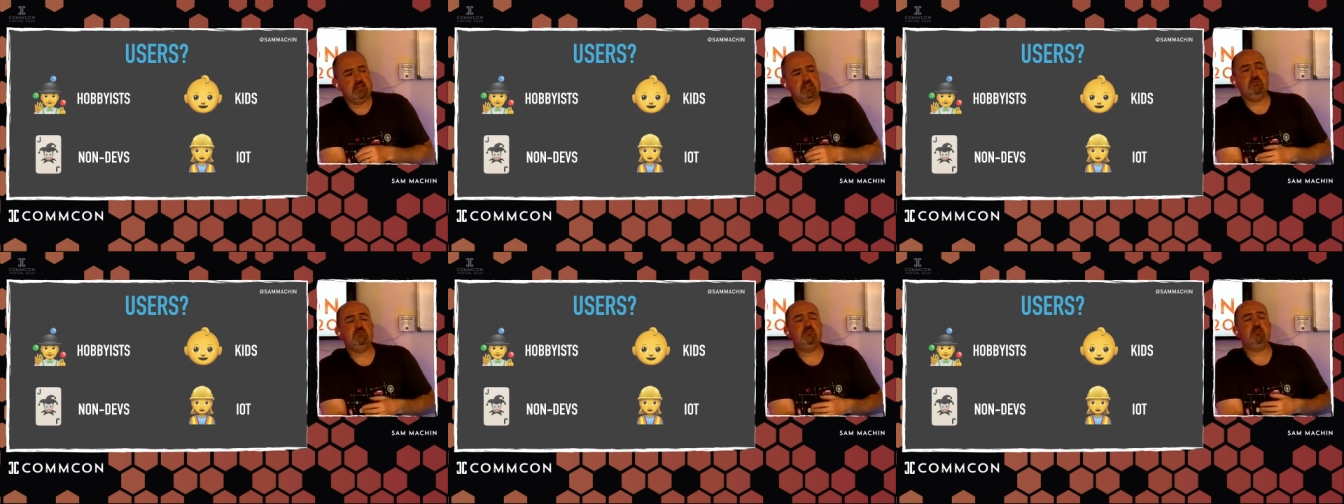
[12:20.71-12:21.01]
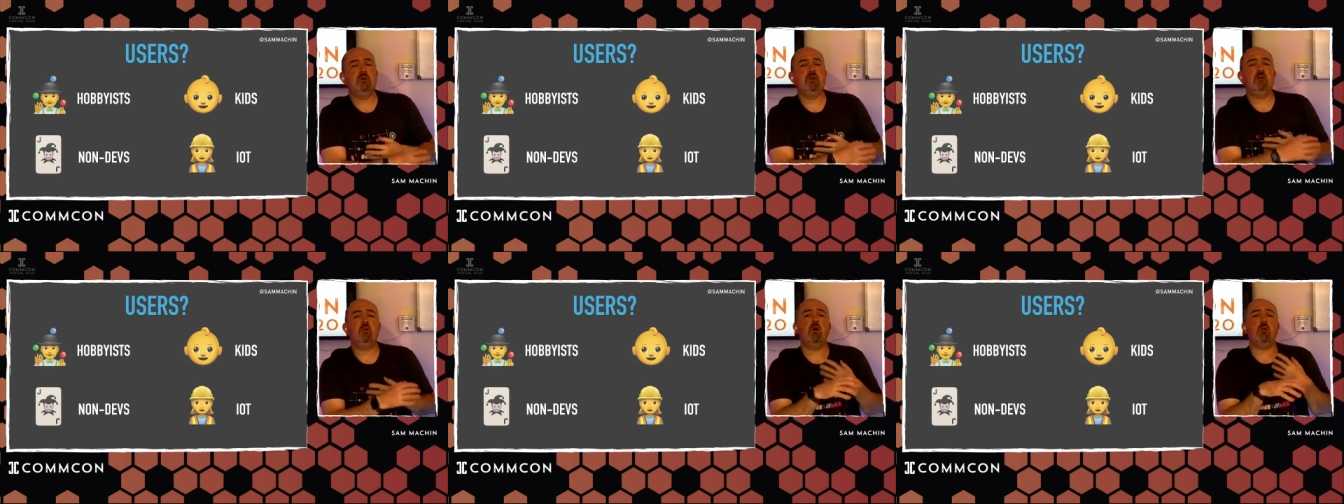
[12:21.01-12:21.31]

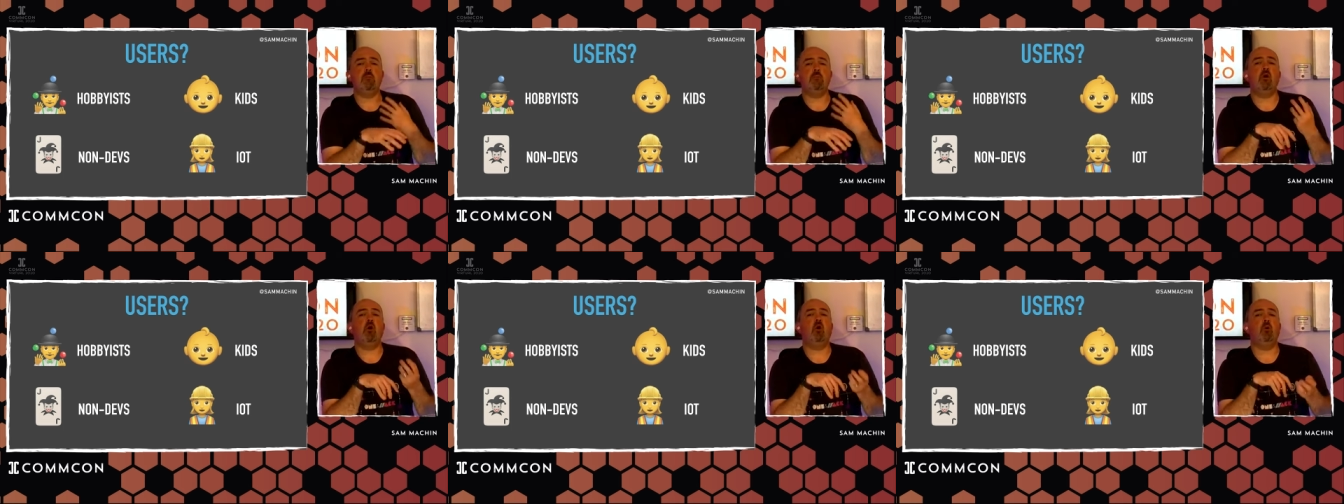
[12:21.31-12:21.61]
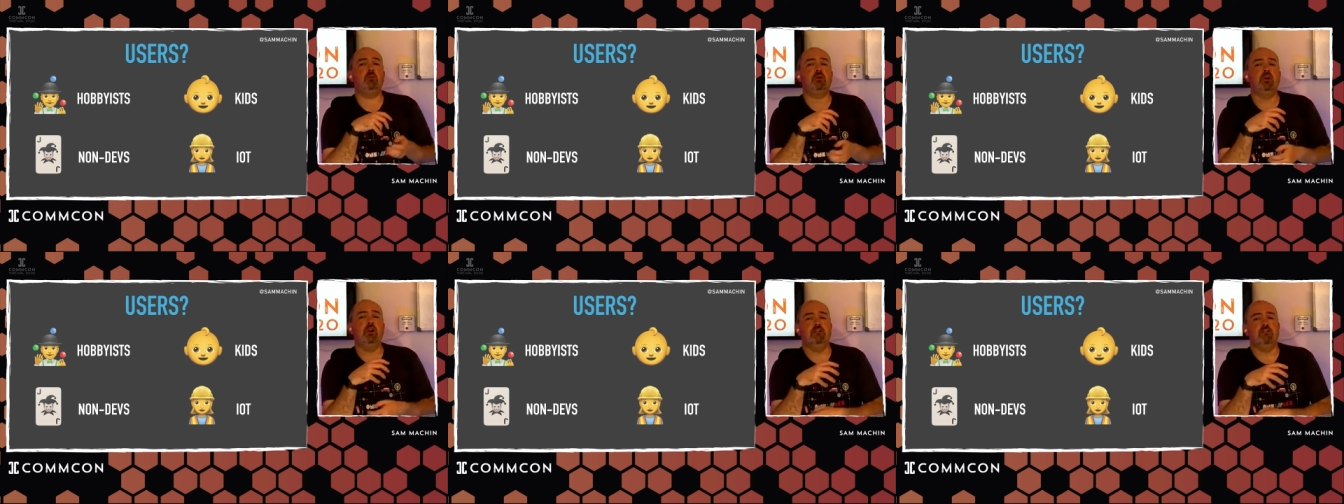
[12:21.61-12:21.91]
seems to be quite
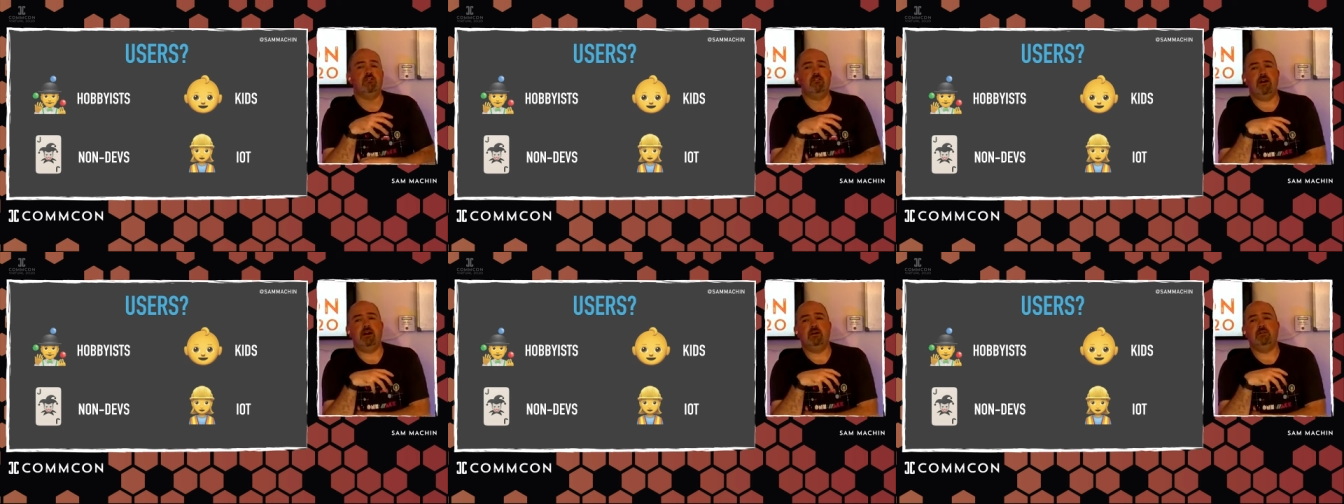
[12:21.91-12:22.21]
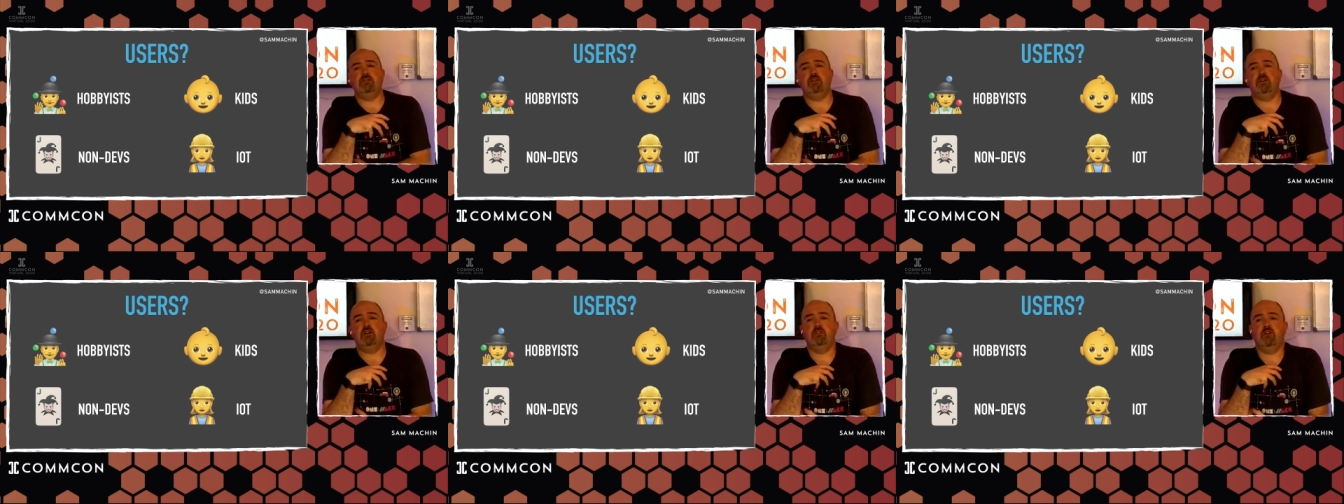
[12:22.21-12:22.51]
popular
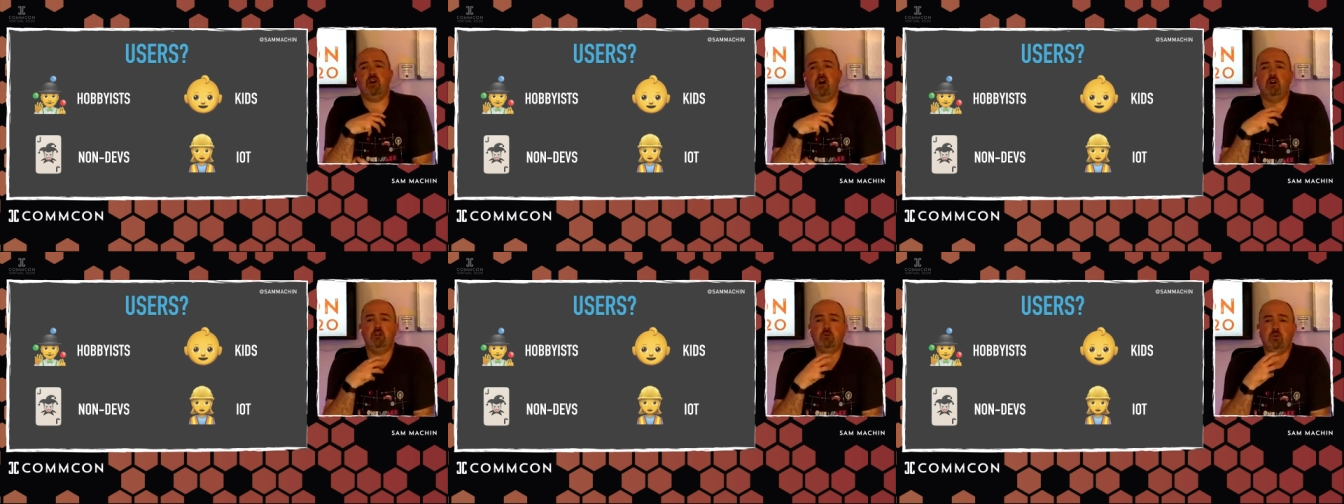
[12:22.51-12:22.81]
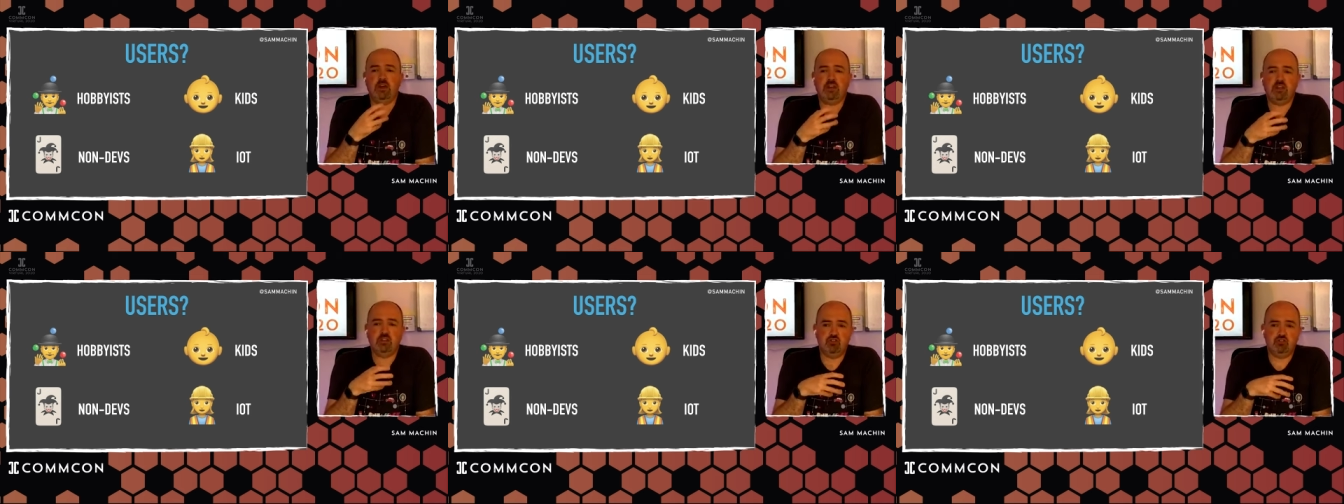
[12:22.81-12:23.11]
around kind of
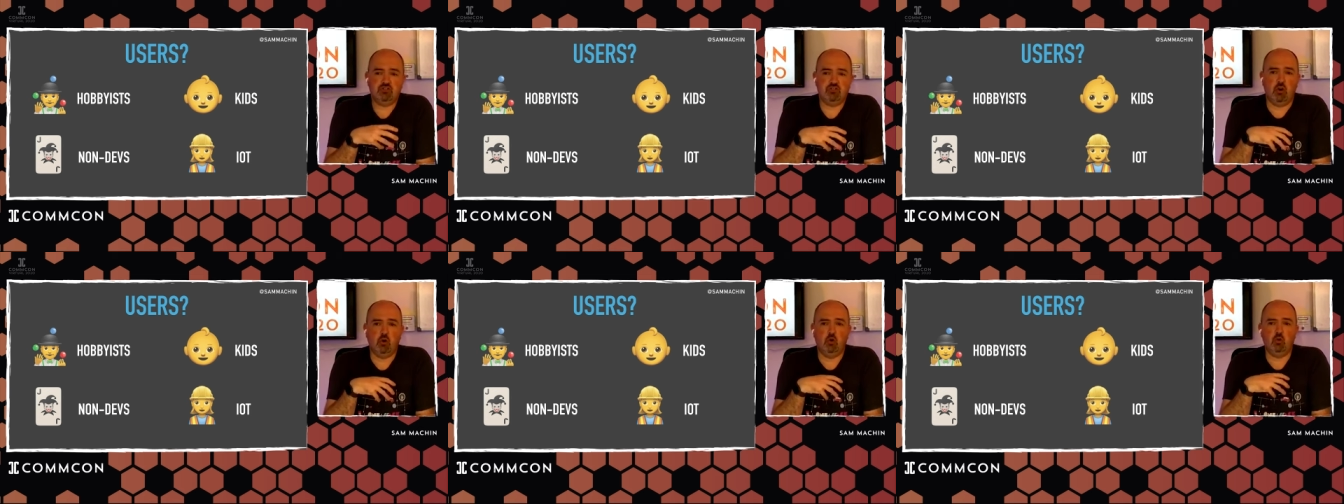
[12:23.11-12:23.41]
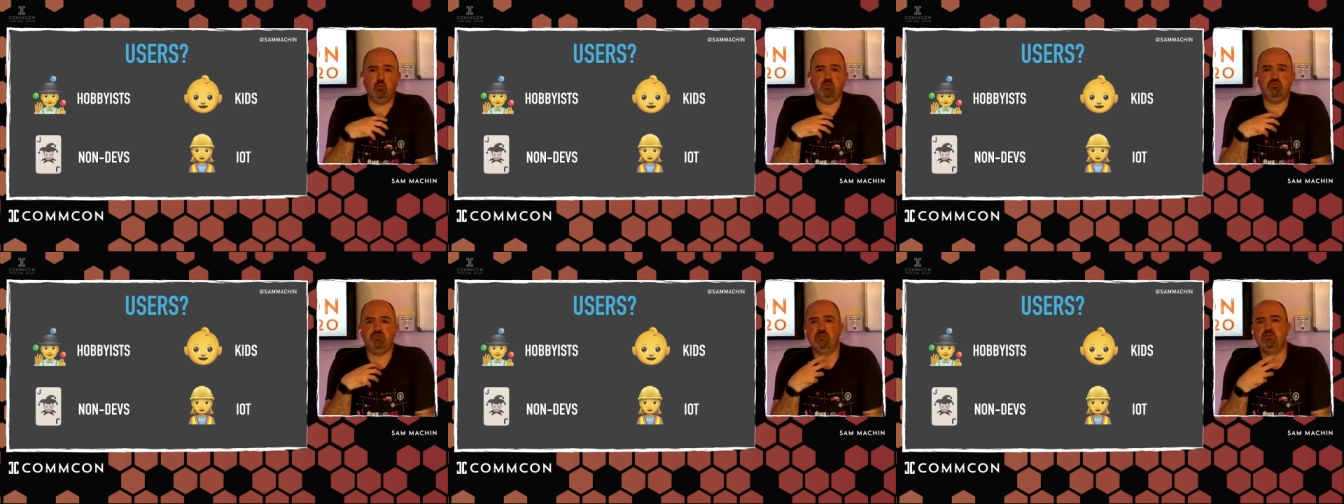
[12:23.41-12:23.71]
hardware
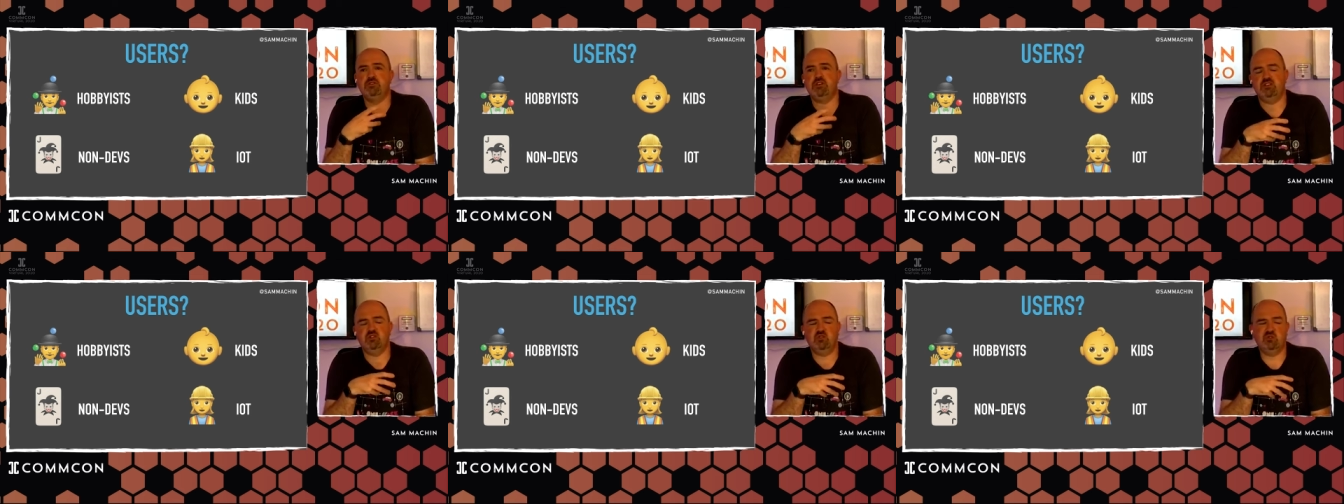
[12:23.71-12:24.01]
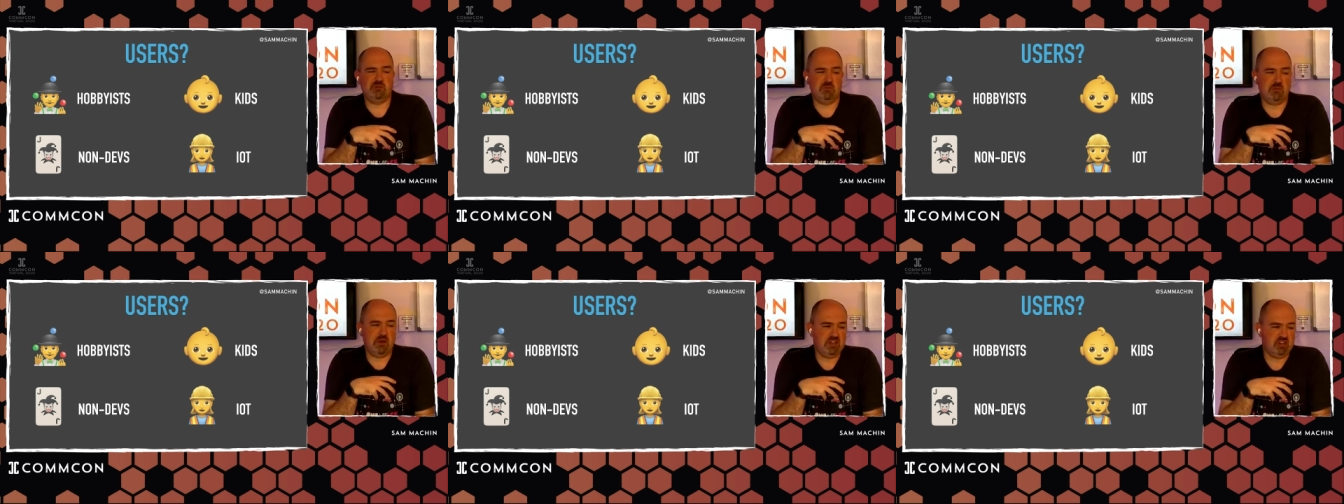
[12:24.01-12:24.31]
control,
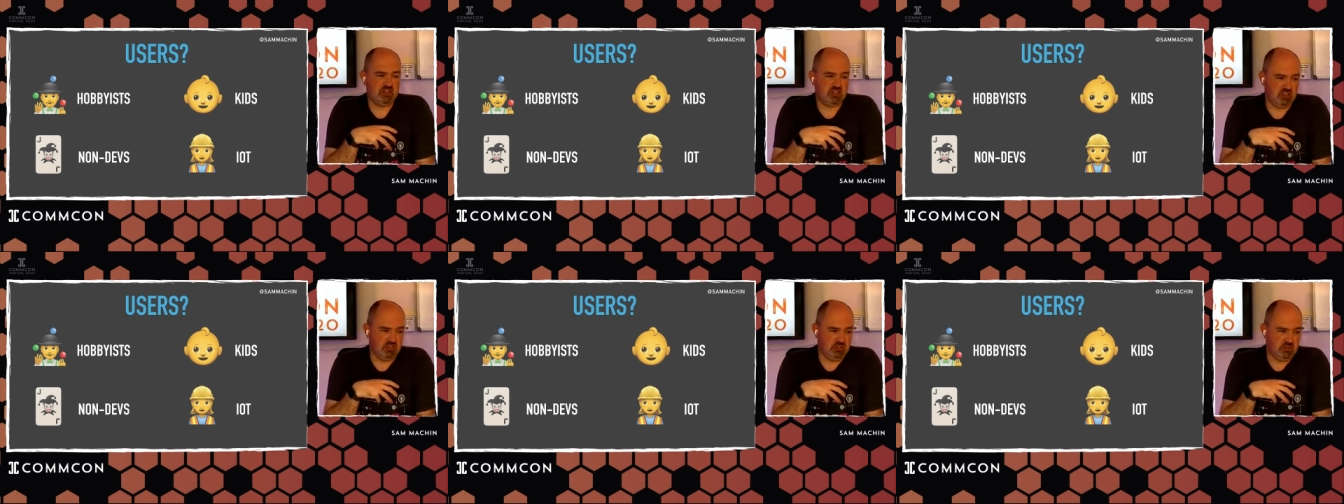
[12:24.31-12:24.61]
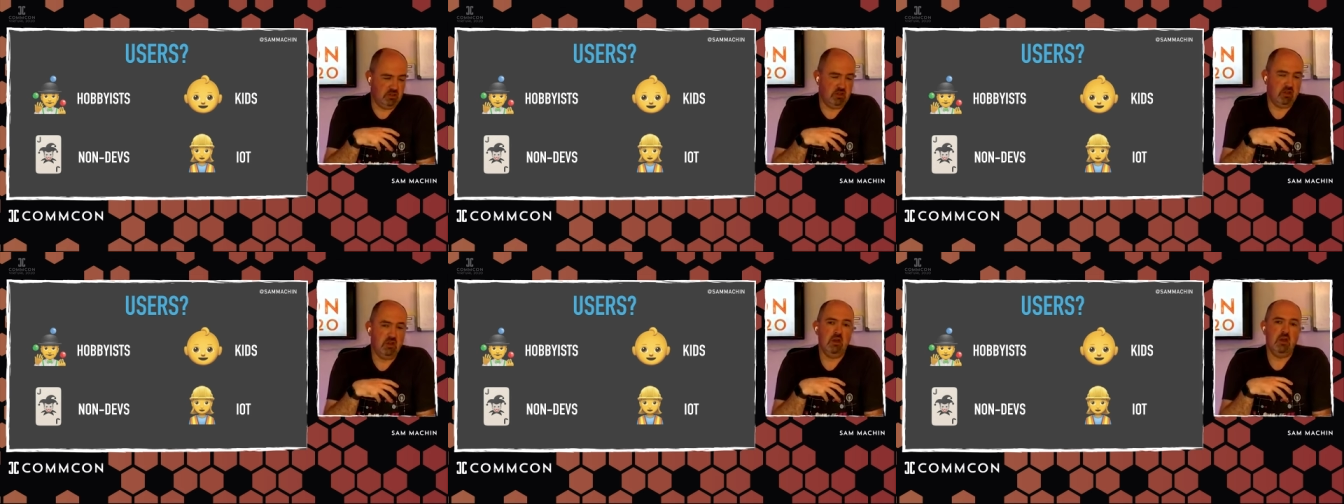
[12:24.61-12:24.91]
process
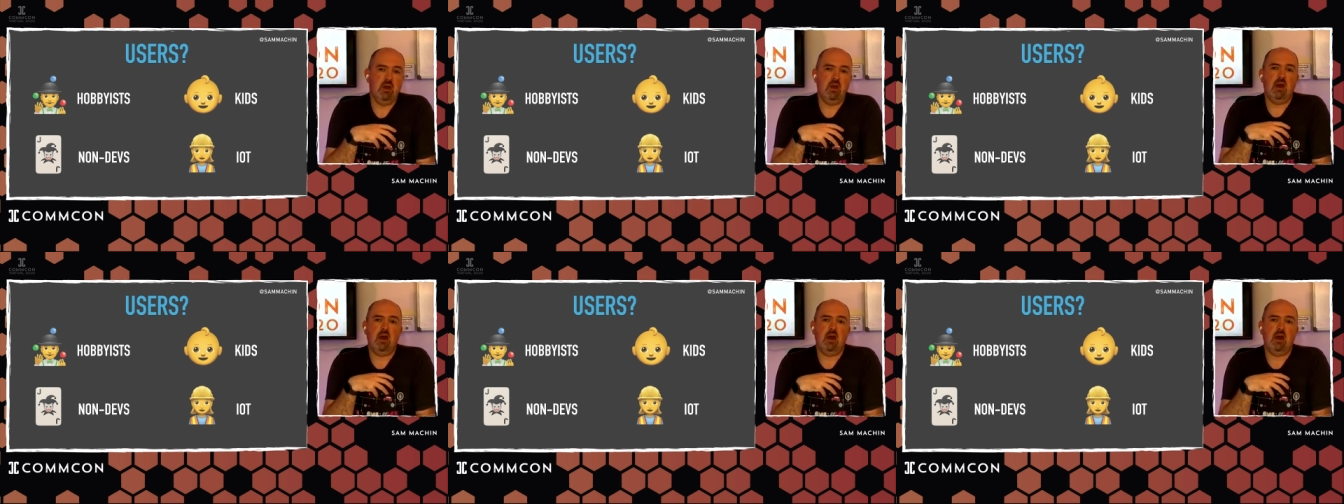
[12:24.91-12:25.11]
automation,